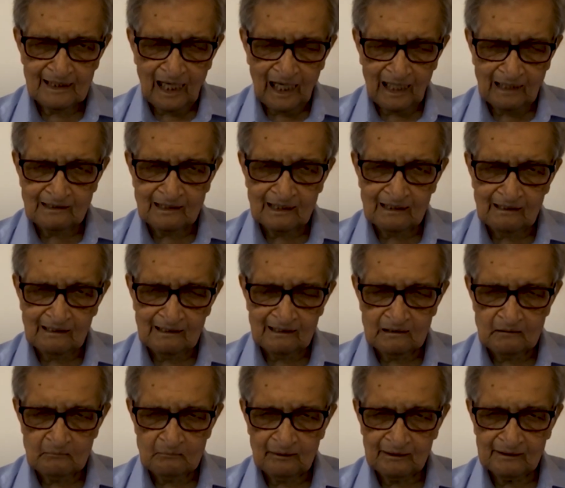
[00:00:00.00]
Until
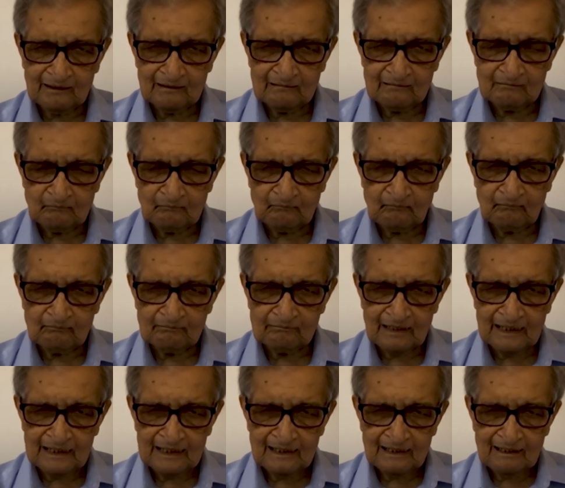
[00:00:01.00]
independence, of course,
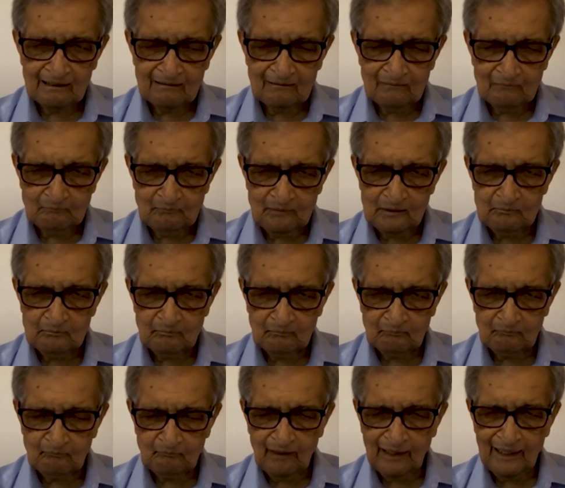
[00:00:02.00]

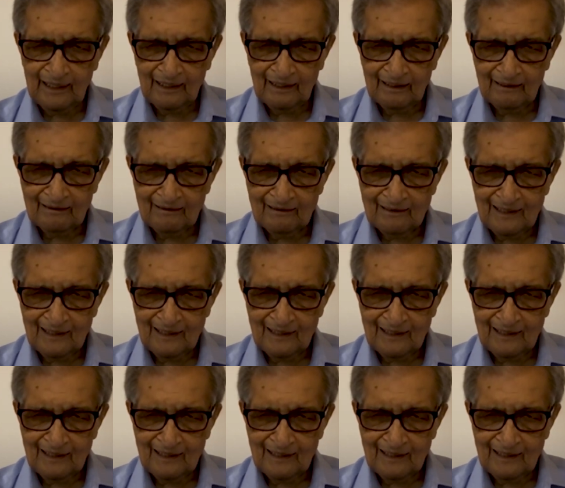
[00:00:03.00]
people were